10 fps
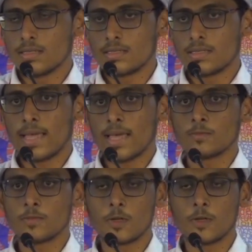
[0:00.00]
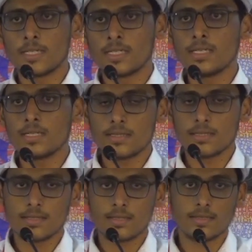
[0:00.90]
they come forward
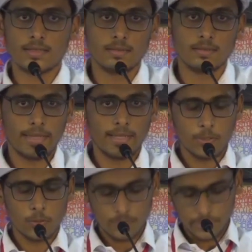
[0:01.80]
by group.